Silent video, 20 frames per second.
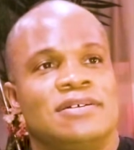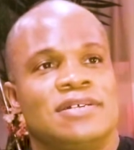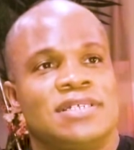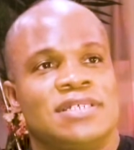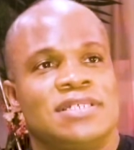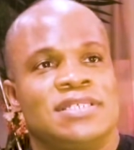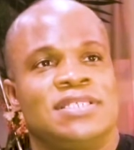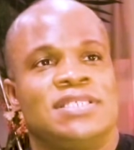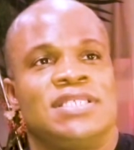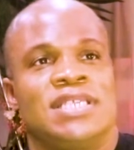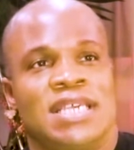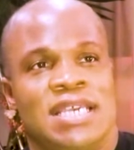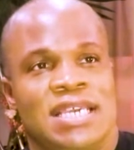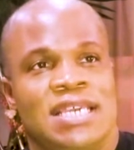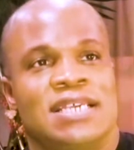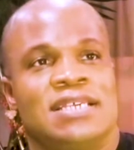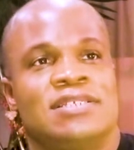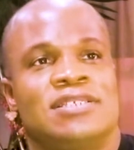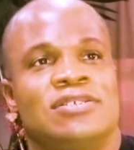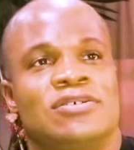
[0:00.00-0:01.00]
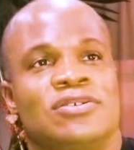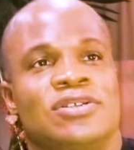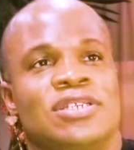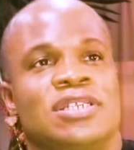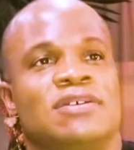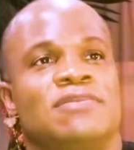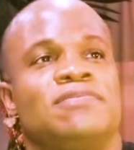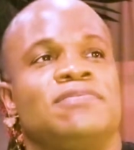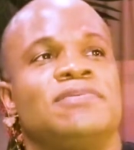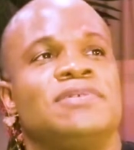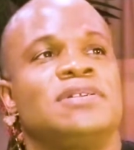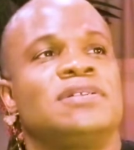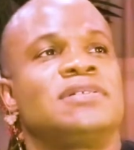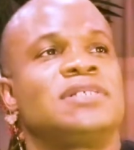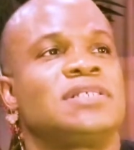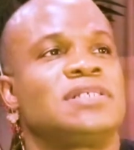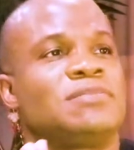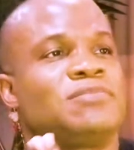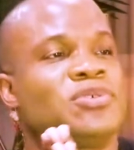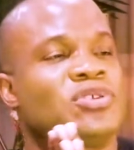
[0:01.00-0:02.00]
Z. So the
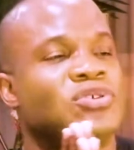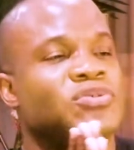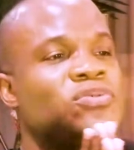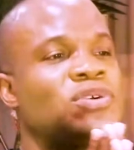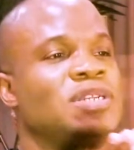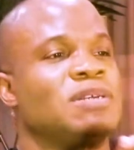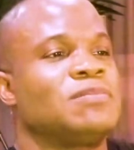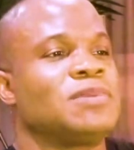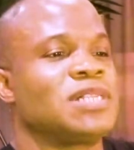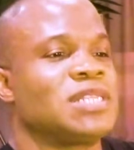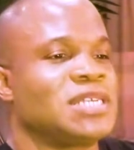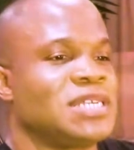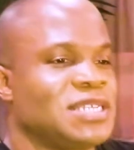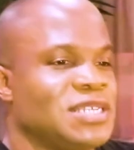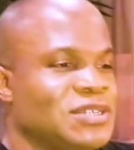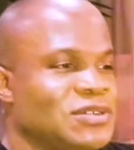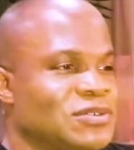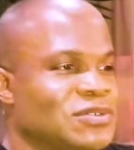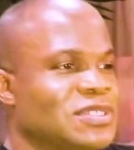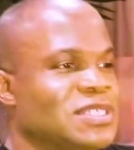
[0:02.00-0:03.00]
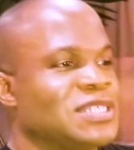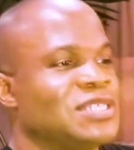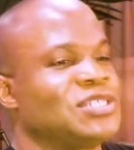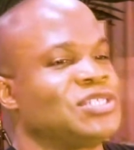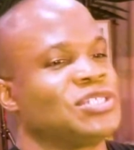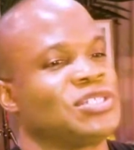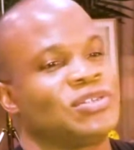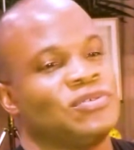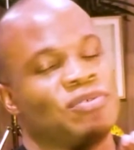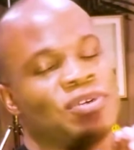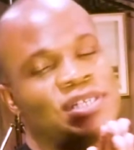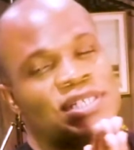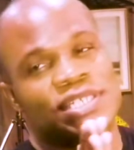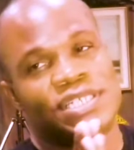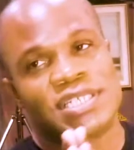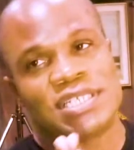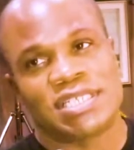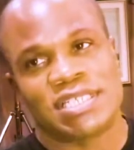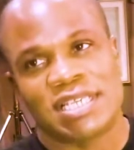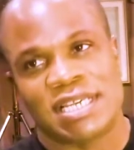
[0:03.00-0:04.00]
difference between the millennials and the
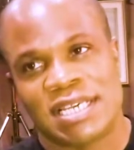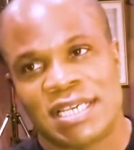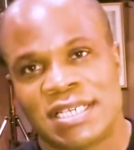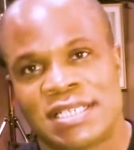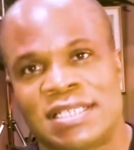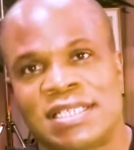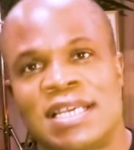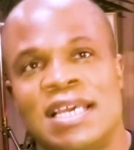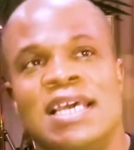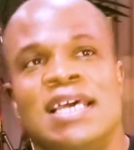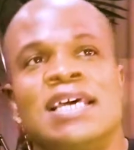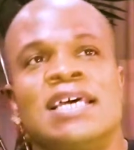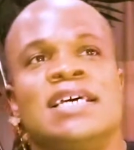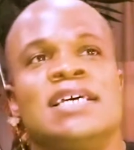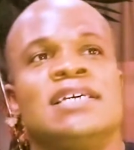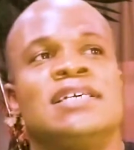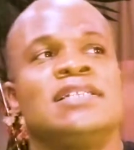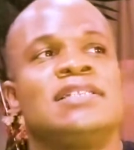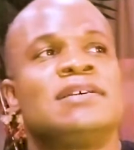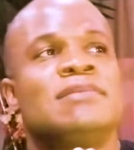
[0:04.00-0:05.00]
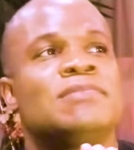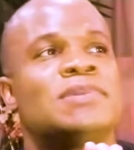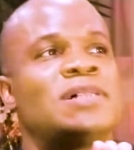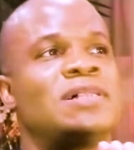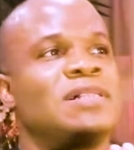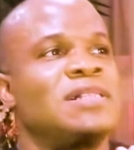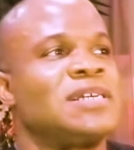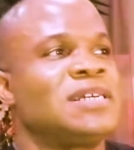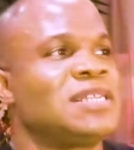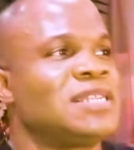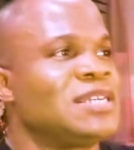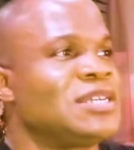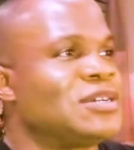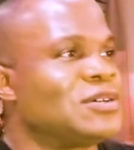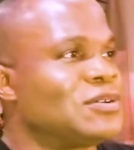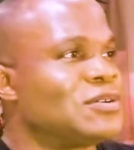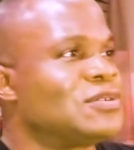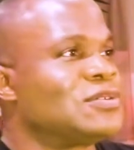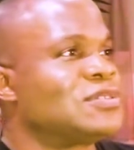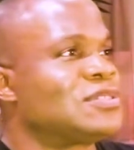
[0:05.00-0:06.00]
Generation Zs, the
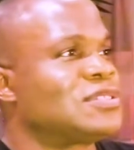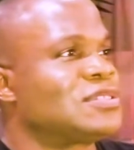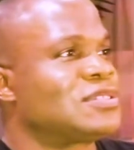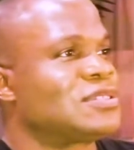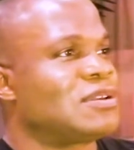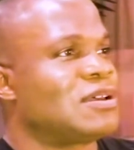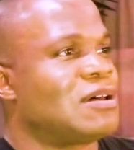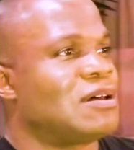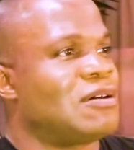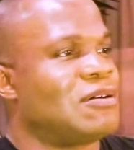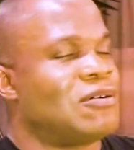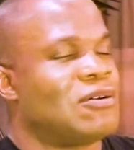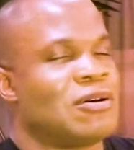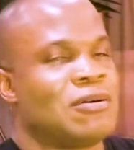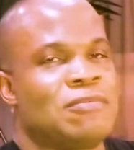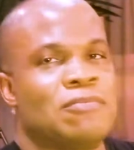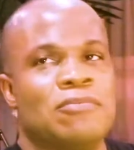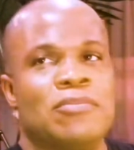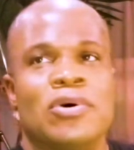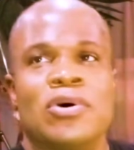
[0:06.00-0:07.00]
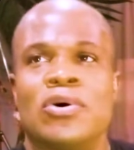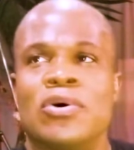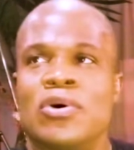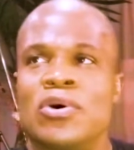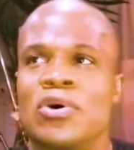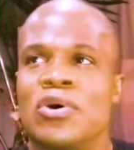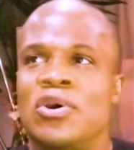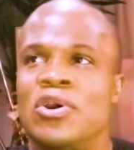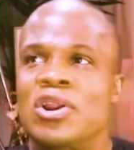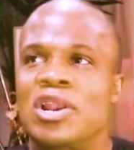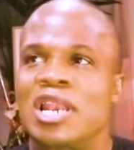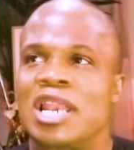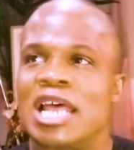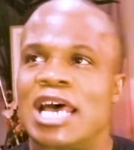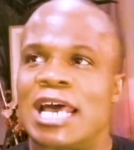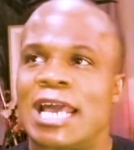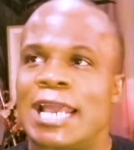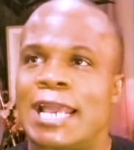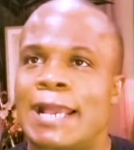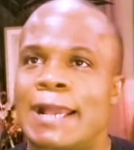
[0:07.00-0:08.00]
millennials are more
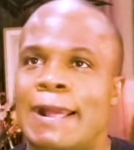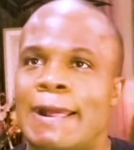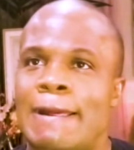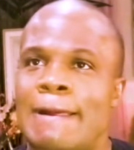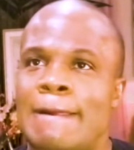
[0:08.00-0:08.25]
like